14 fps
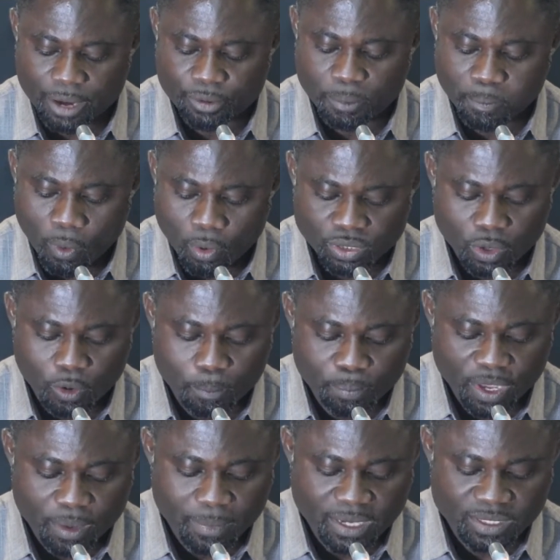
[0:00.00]
a report on
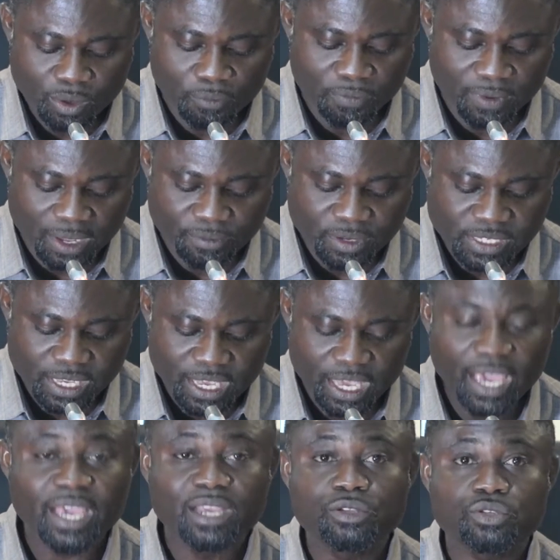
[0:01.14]
payment of levies
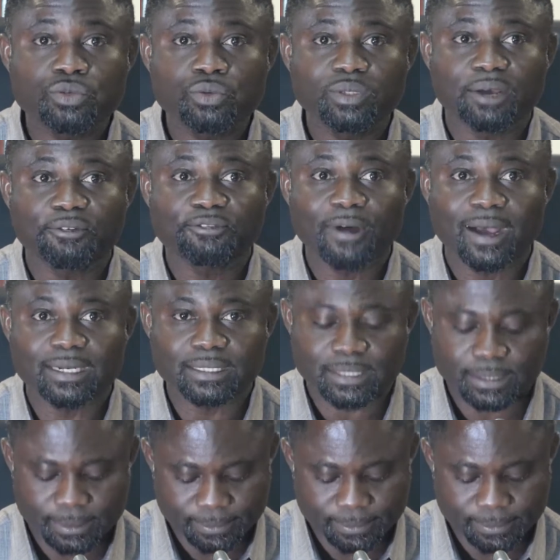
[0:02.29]
into the fund."